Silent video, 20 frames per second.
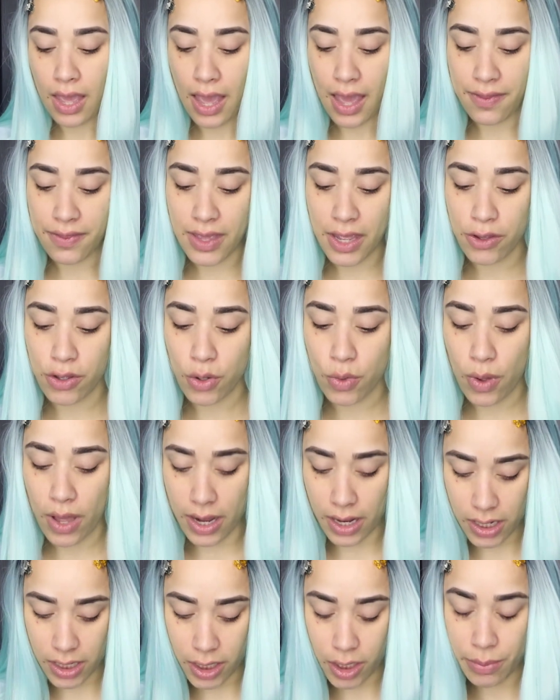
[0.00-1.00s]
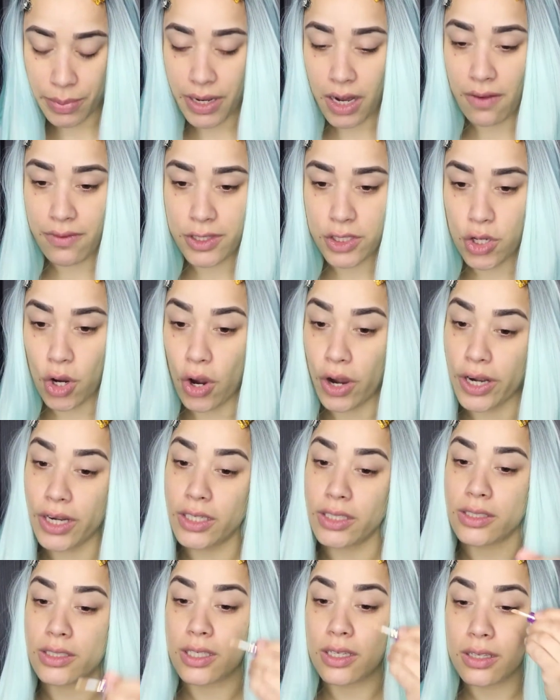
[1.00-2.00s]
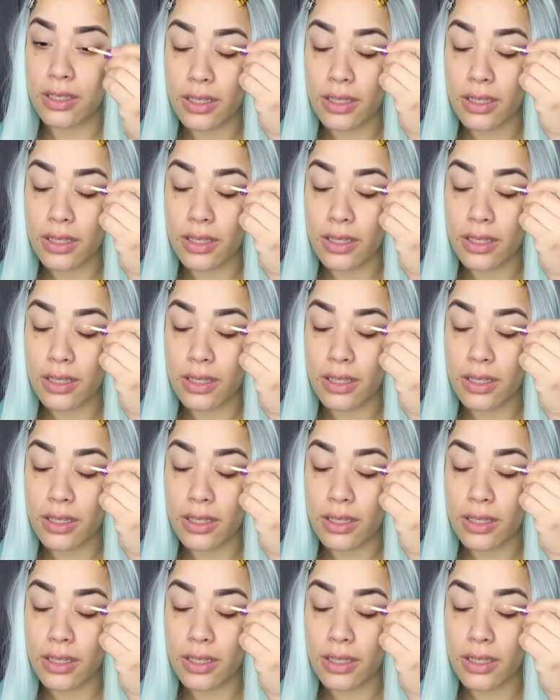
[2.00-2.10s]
and then you could add a little bit of Tarte